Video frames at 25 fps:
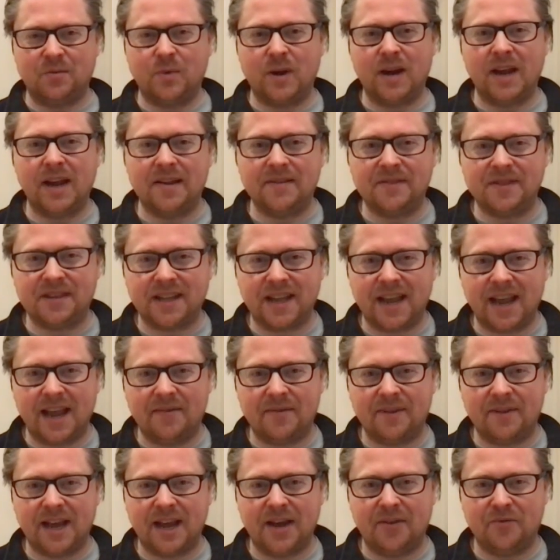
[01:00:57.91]
waves that
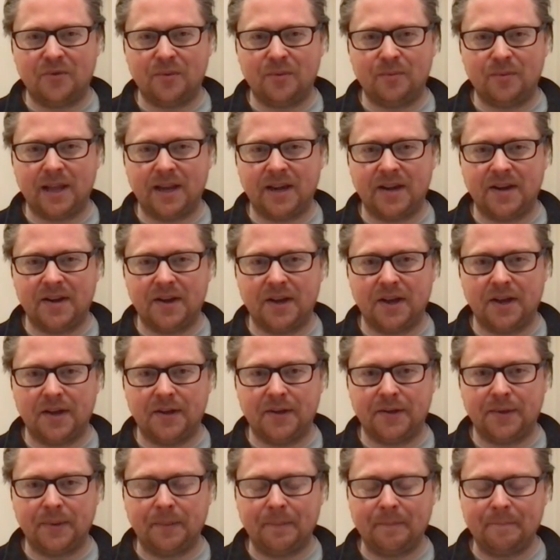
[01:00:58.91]
ever came from planet
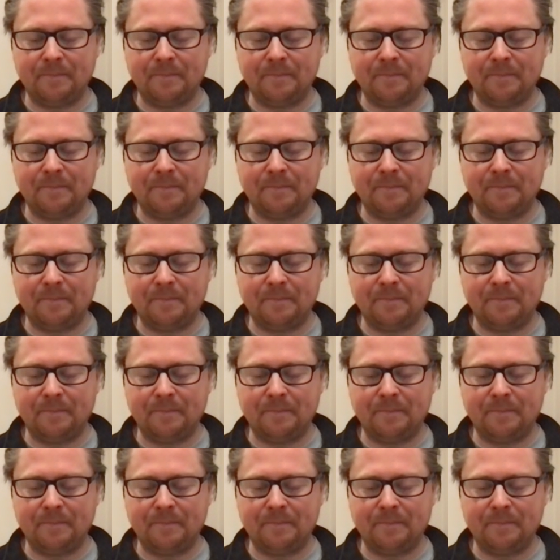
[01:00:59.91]
Earth.